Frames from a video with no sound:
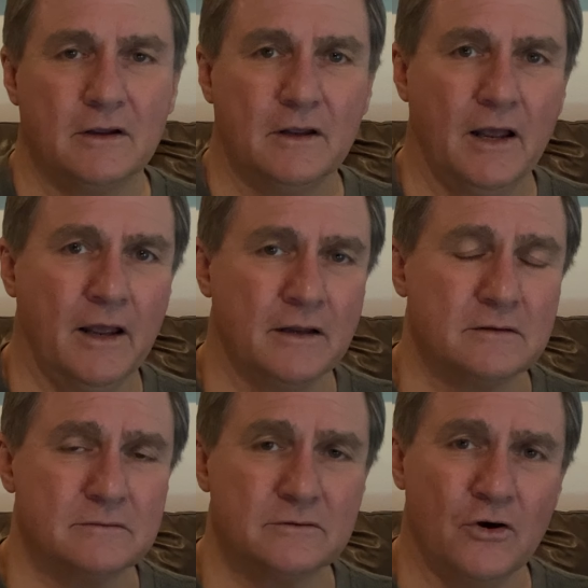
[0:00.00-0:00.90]

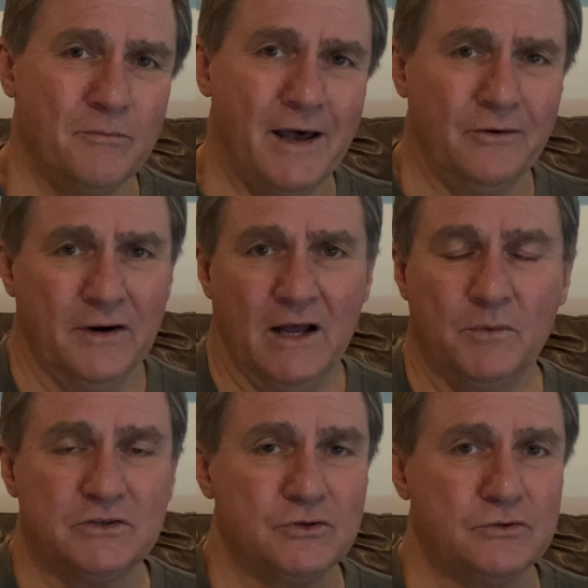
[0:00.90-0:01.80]
And no matter how
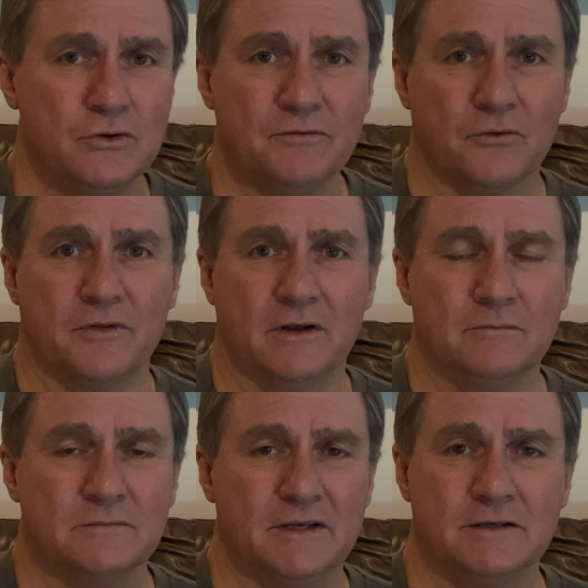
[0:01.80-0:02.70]
much you do for
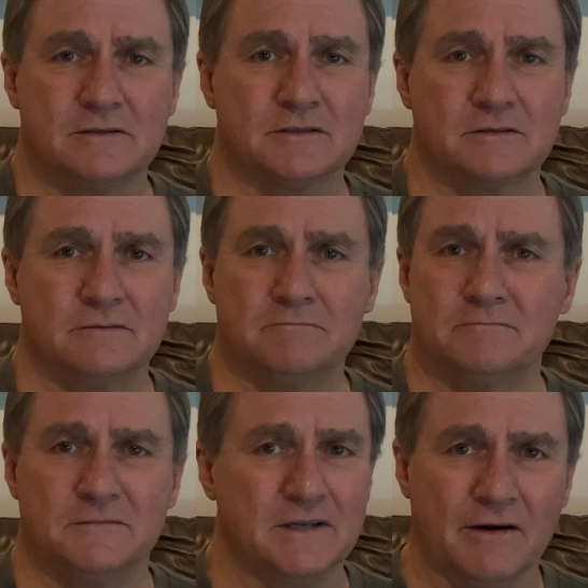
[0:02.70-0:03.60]
them, it's
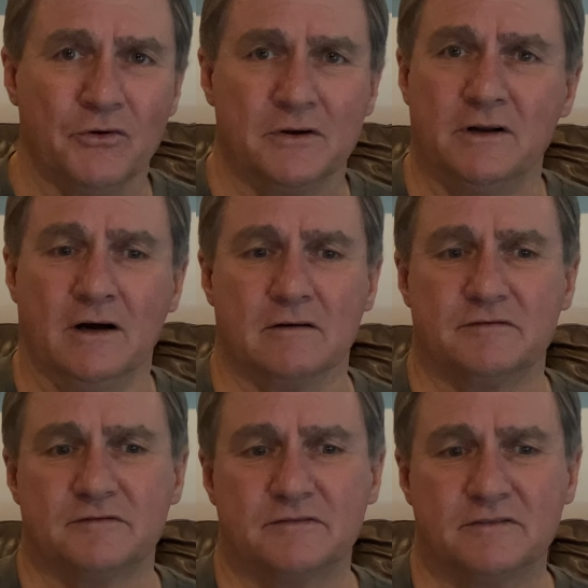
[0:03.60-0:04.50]
never
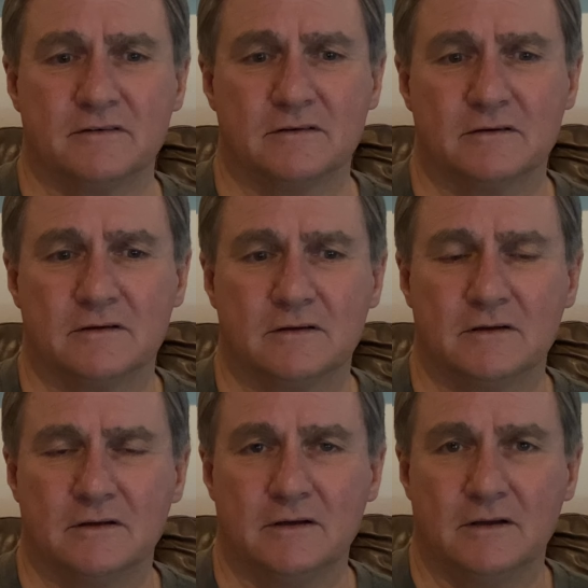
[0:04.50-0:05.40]
enough.
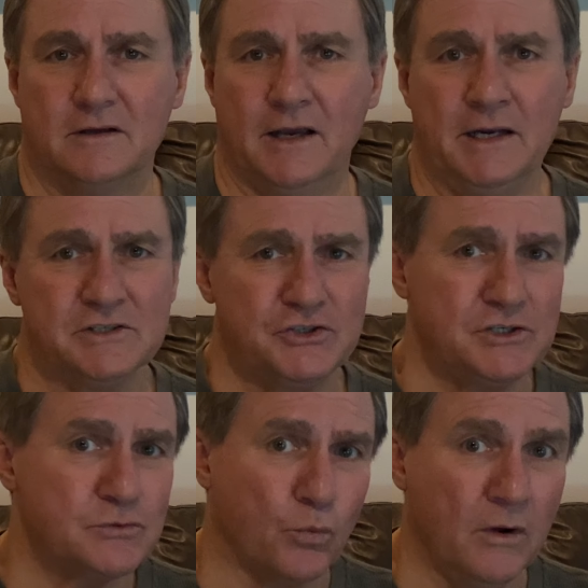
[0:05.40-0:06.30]
And it's
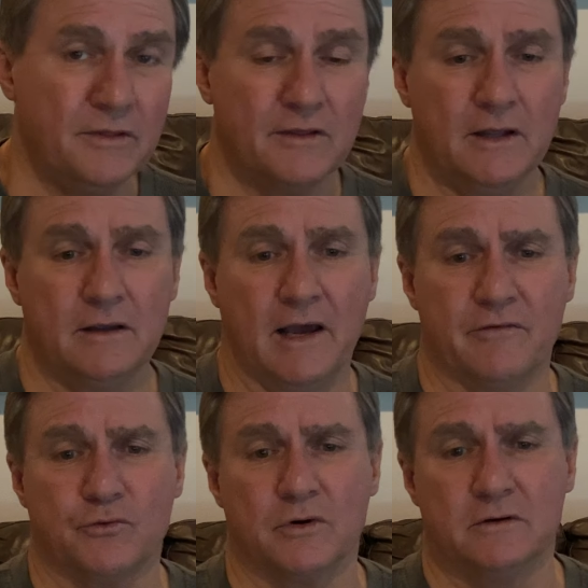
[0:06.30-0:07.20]
just one thing
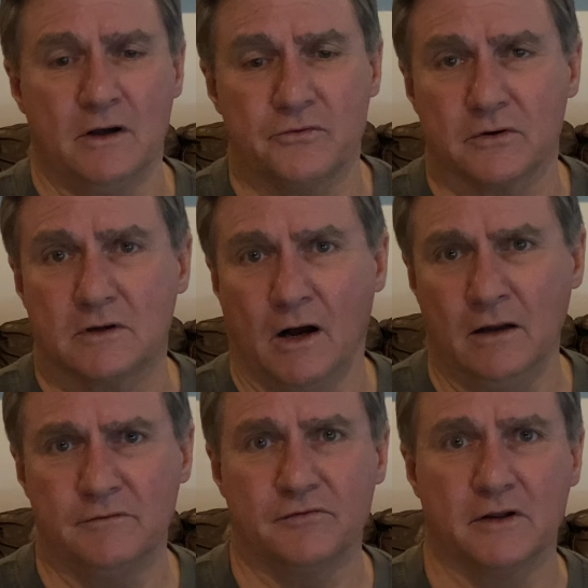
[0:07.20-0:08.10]
after another
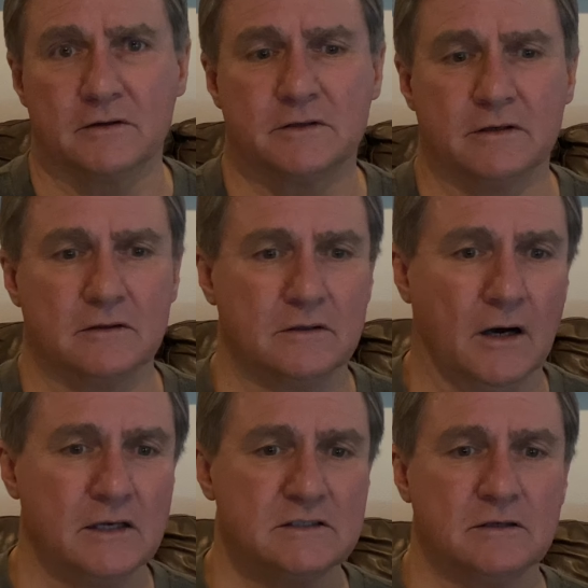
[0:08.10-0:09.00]
conflict and
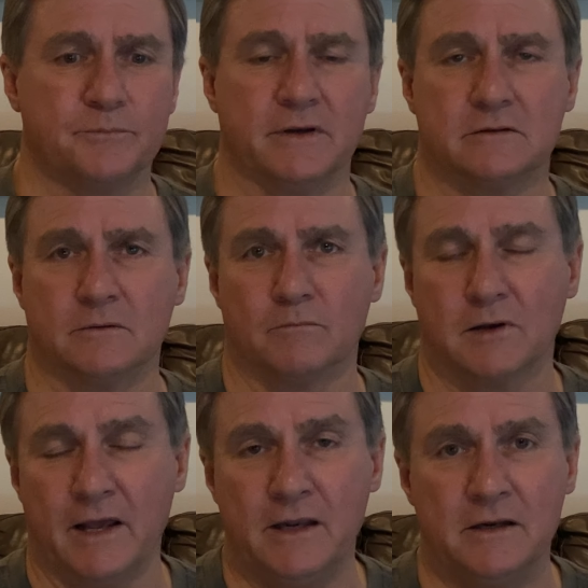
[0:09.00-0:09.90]
gossip and
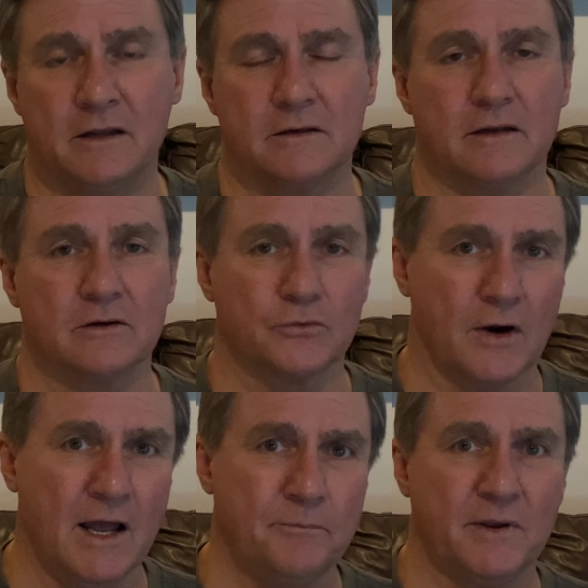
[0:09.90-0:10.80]
complaining and
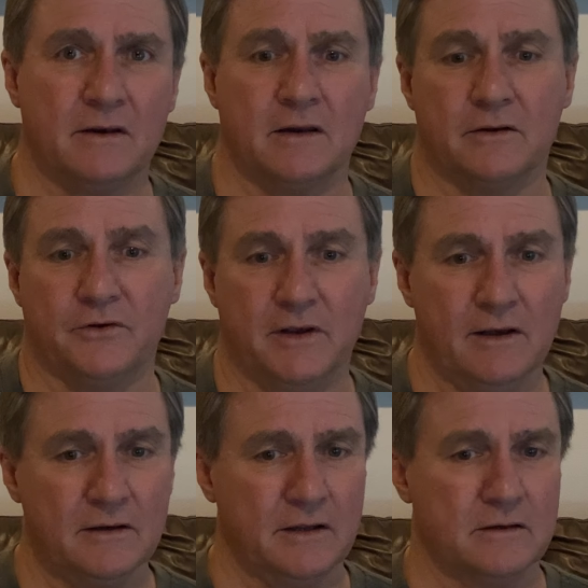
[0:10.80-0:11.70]
griping and
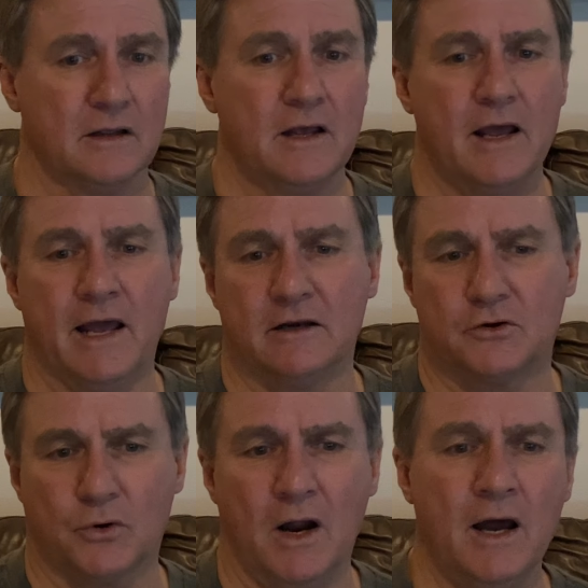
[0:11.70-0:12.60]
yelling and
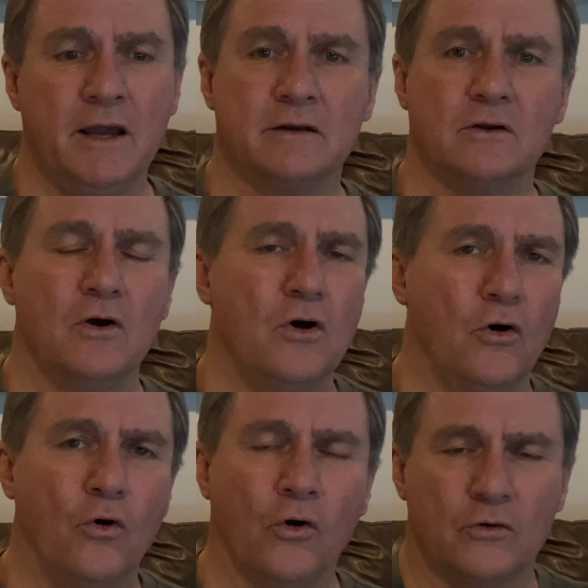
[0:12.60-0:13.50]
crying
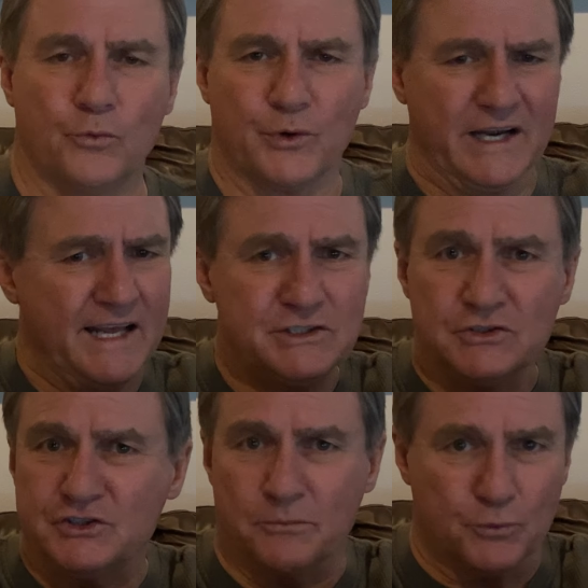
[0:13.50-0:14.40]
or
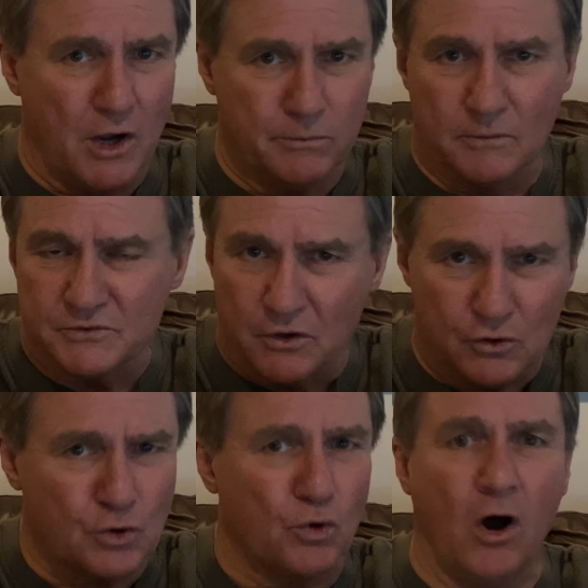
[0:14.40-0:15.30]
relationship problems
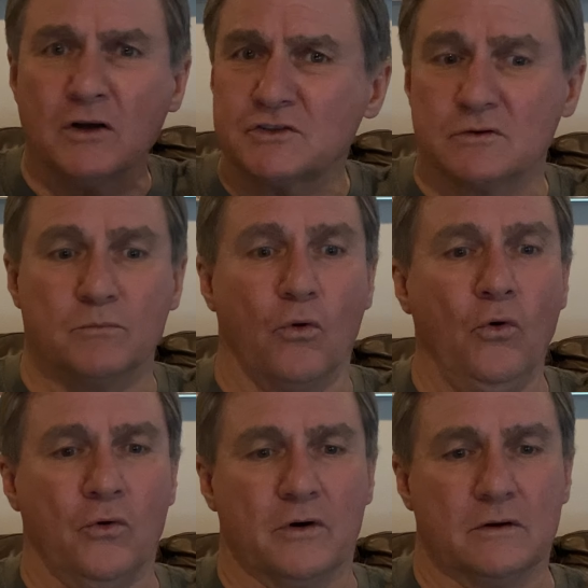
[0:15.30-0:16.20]
across the
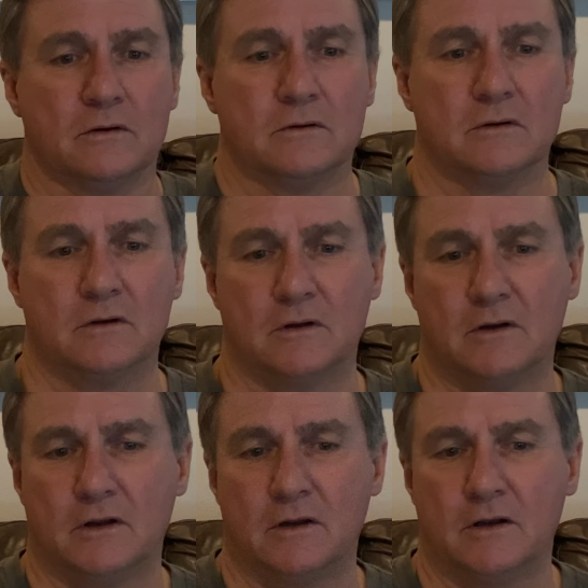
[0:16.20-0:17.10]
board.
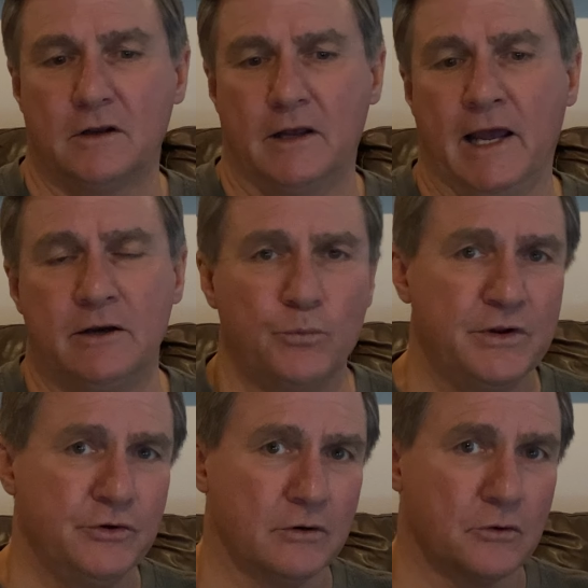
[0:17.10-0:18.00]
And
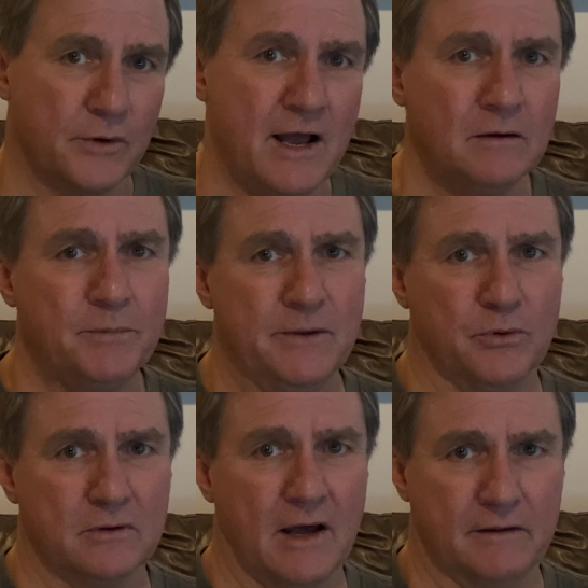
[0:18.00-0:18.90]
when you're around
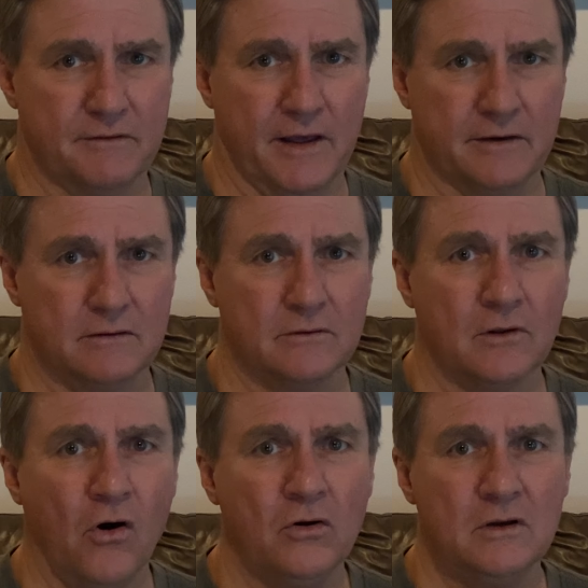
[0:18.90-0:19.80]
people like that
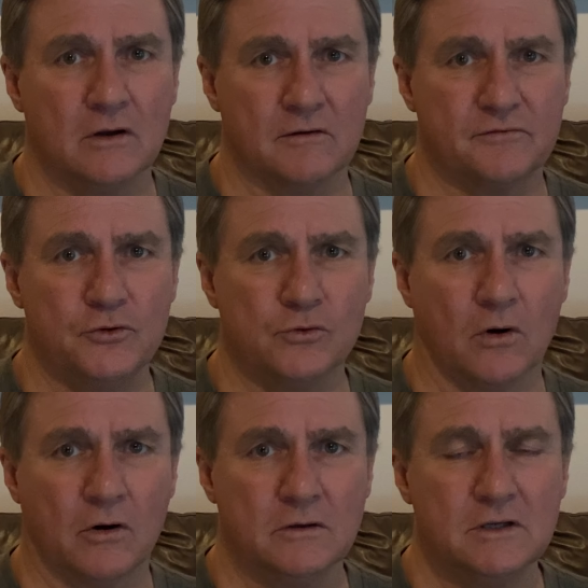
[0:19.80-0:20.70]
long enough who
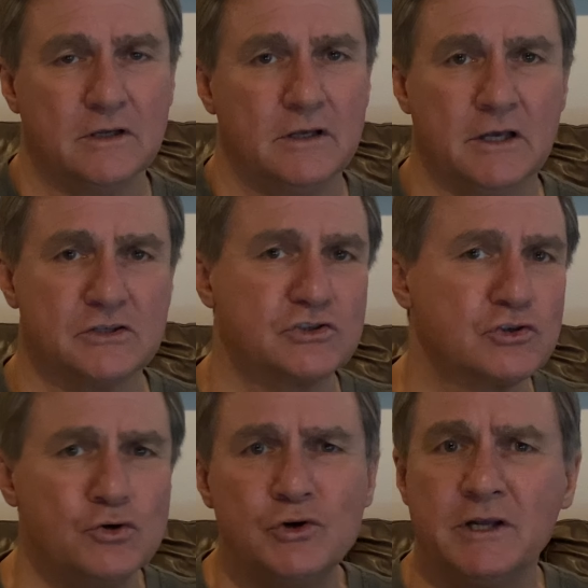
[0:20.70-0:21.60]
are
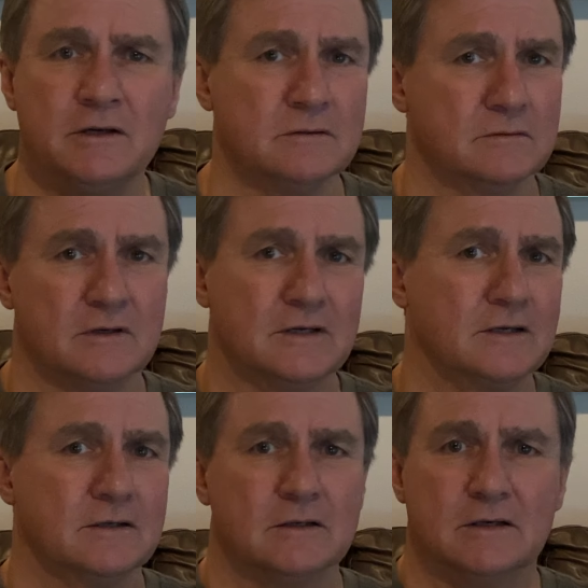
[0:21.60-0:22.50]
exuding
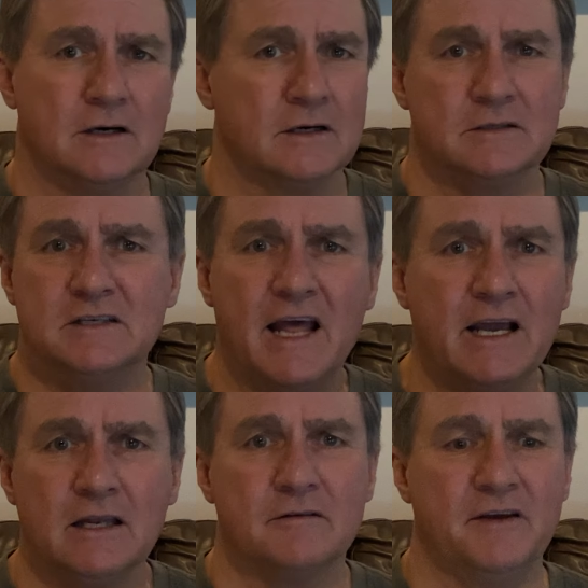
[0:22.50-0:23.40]
uh,
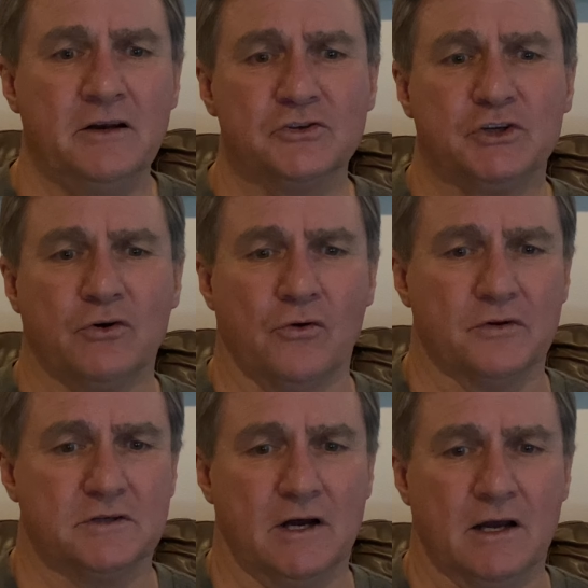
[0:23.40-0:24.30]
negative energy all the
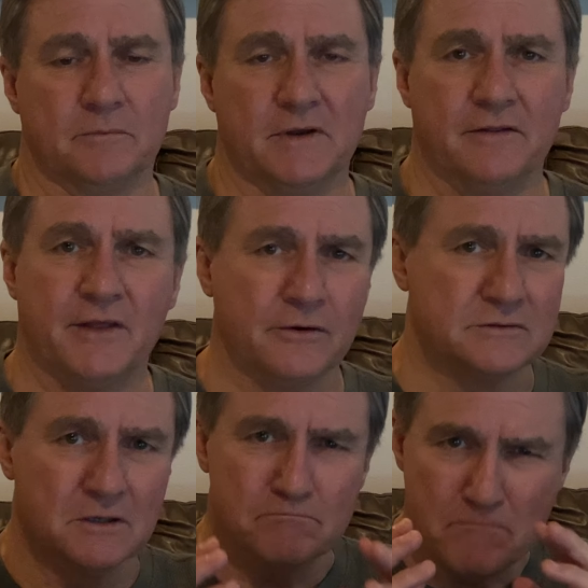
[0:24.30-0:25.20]
time and they're
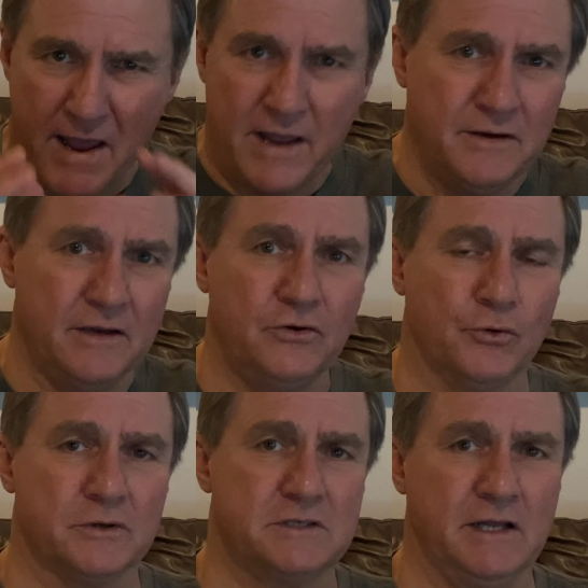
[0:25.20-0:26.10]
demanding
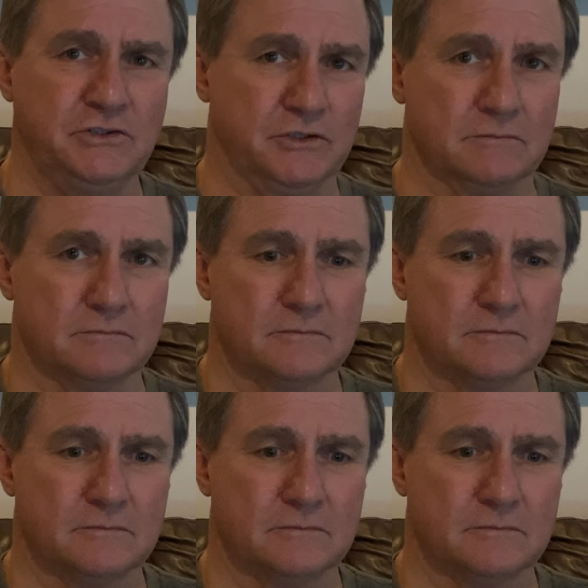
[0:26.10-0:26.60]
your attention,